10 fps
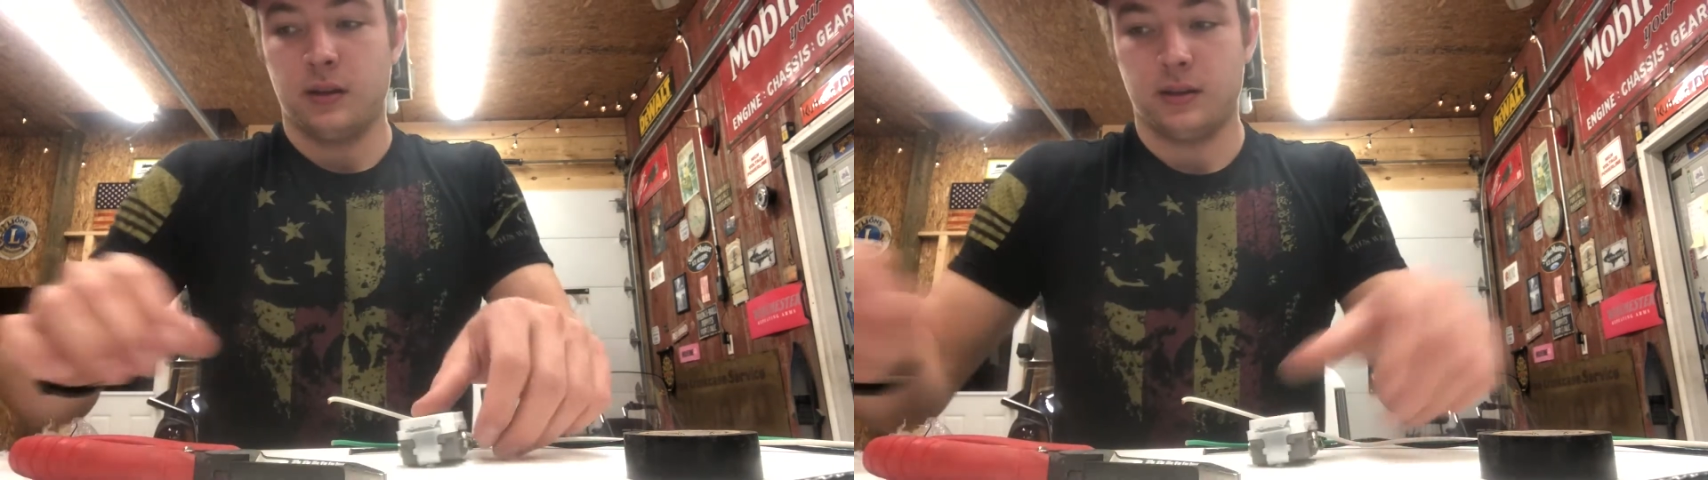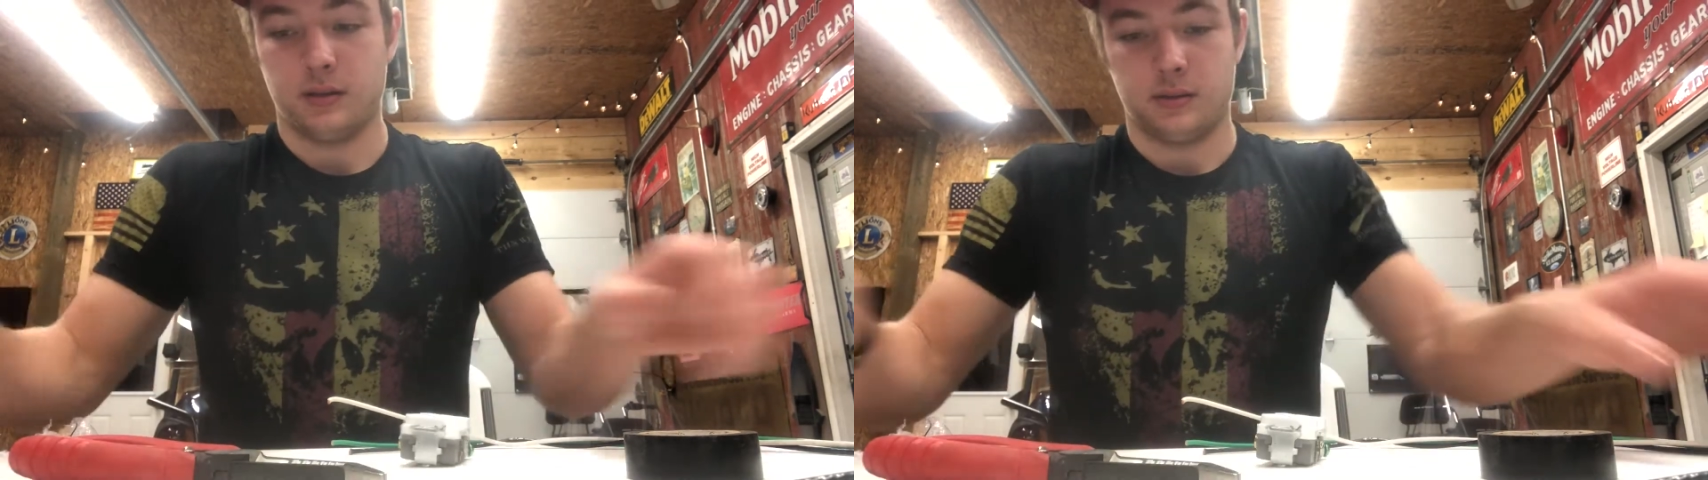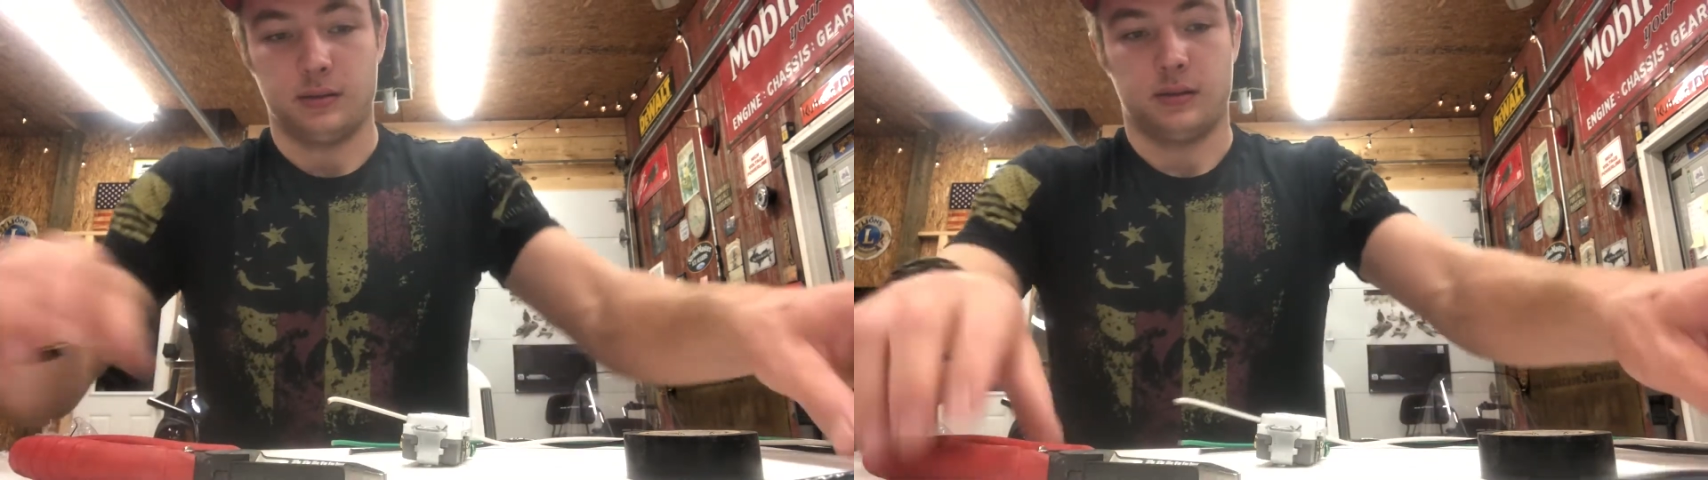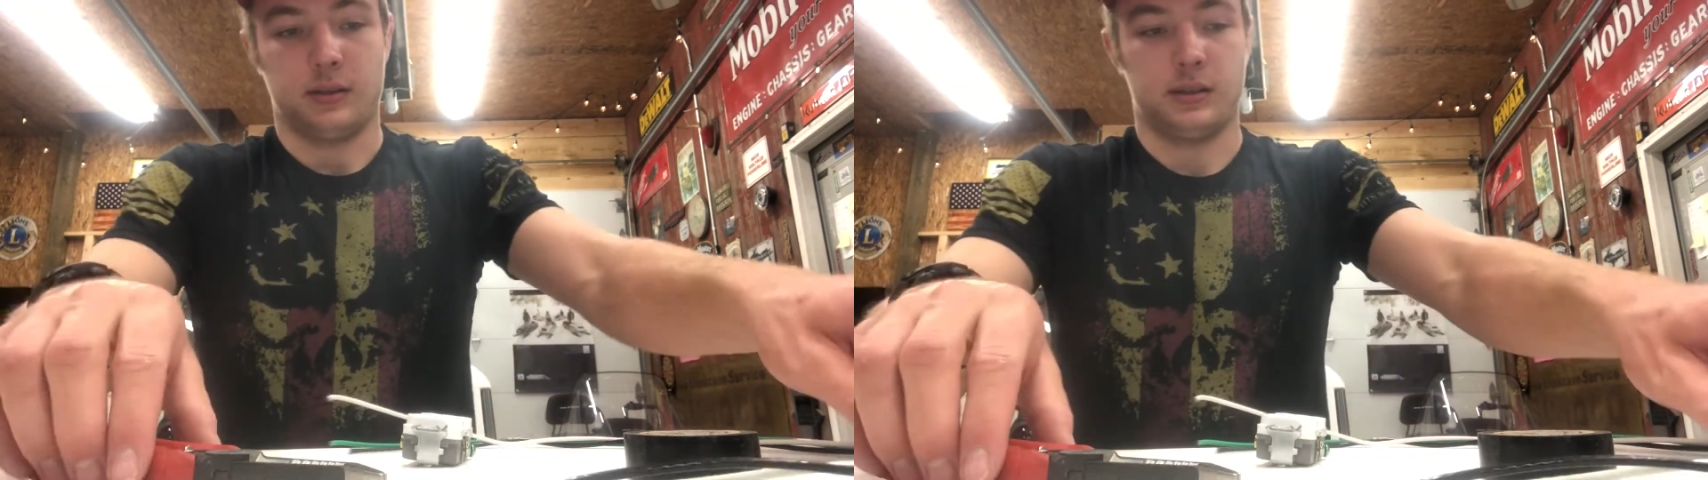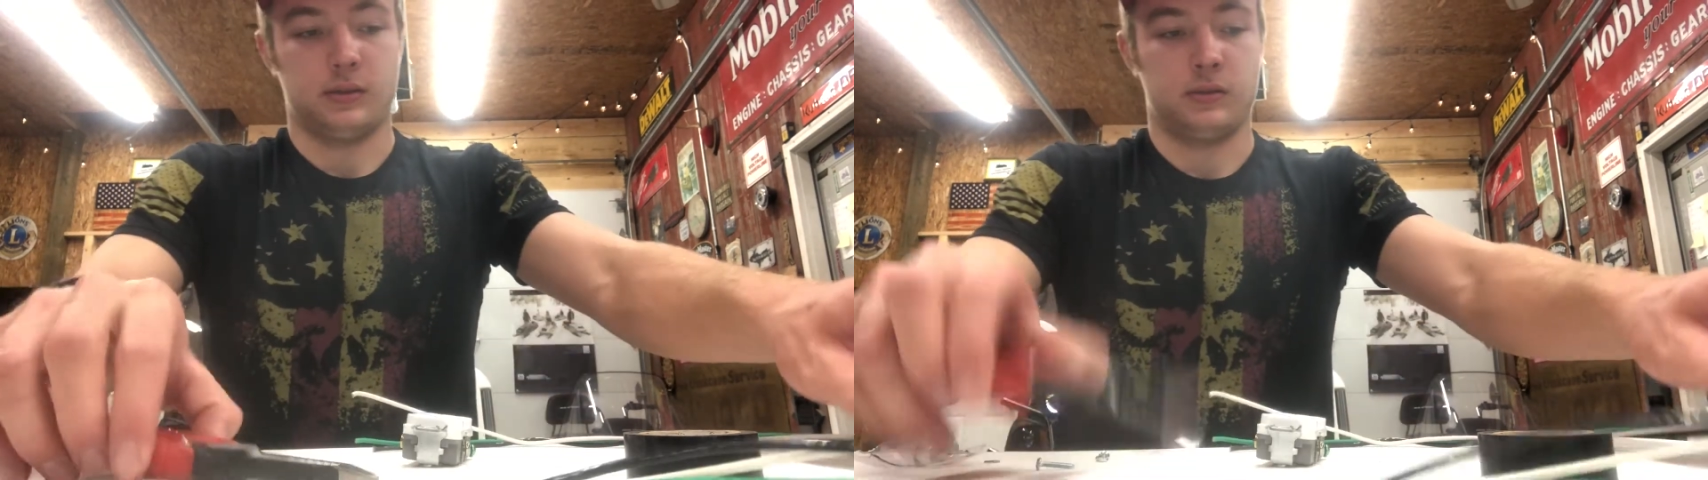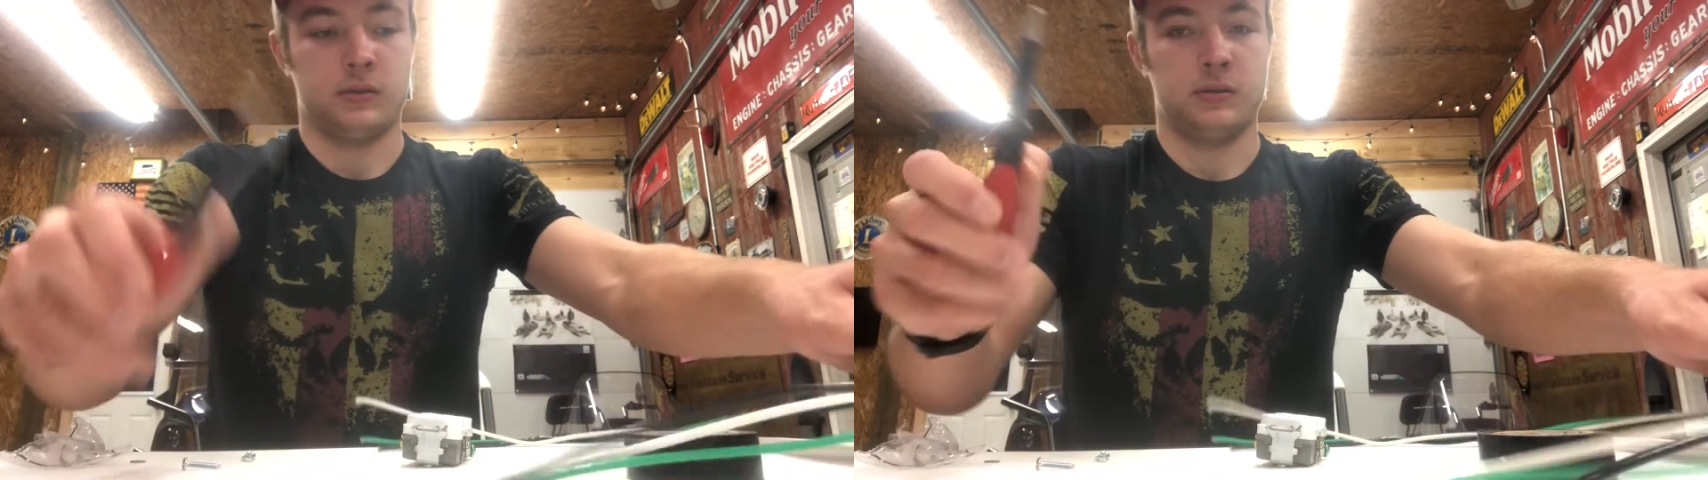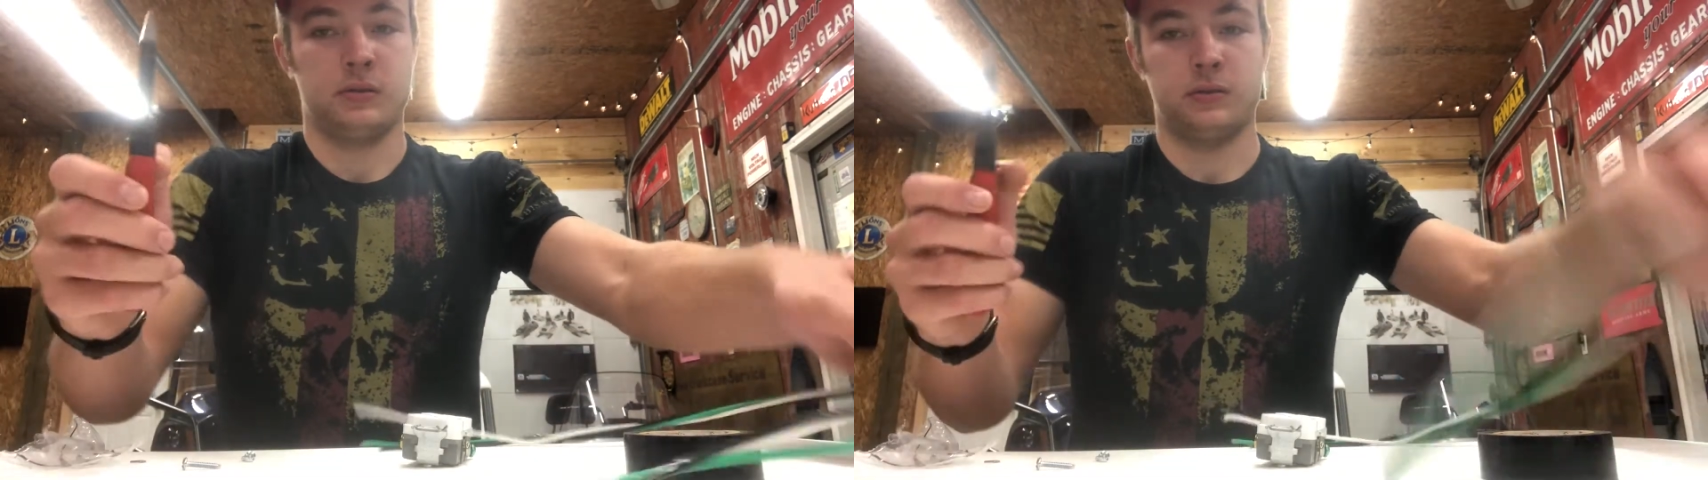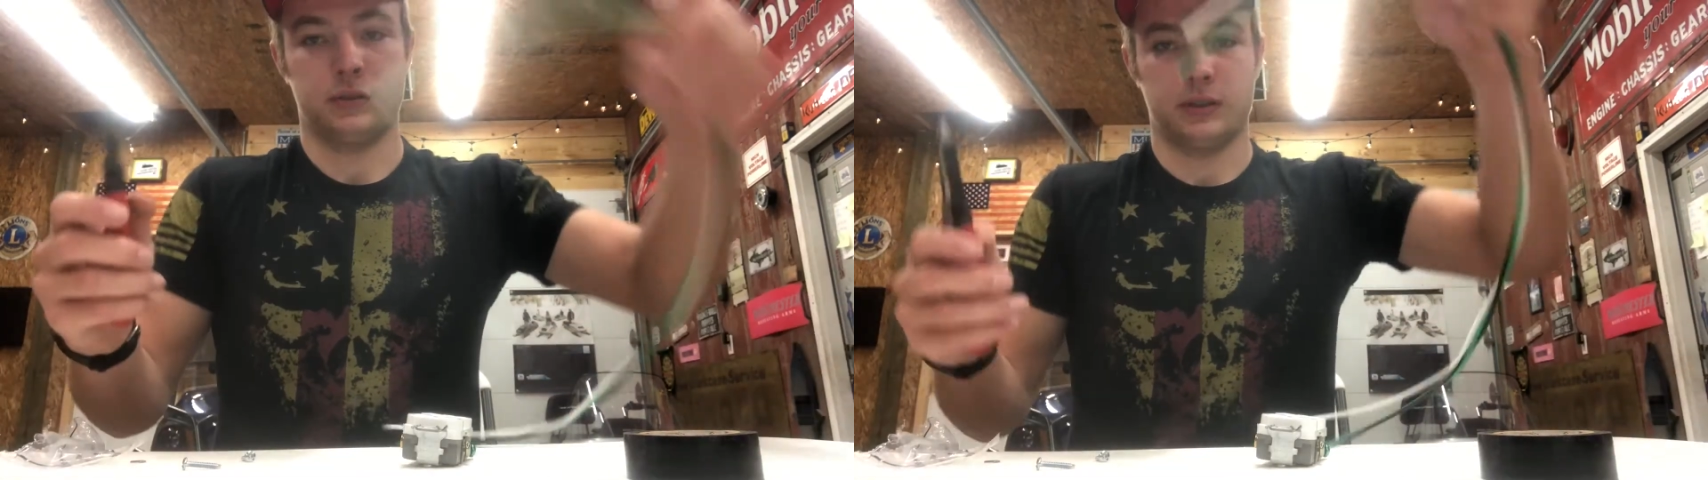So now
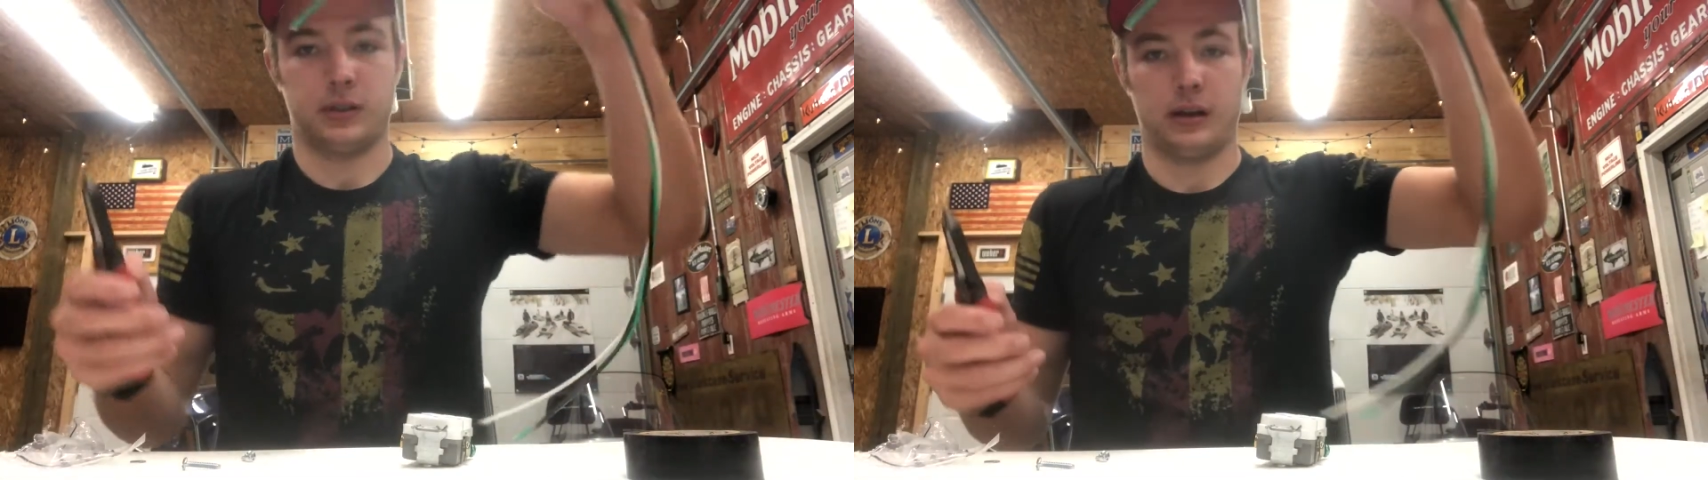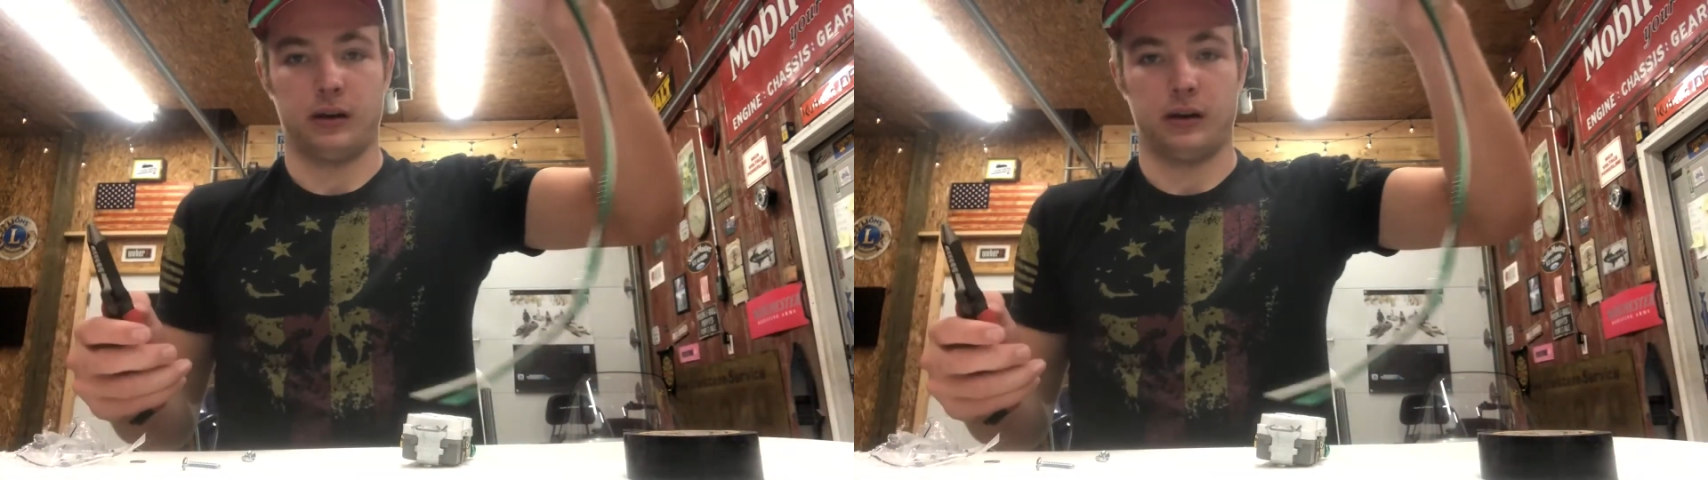we're gonna take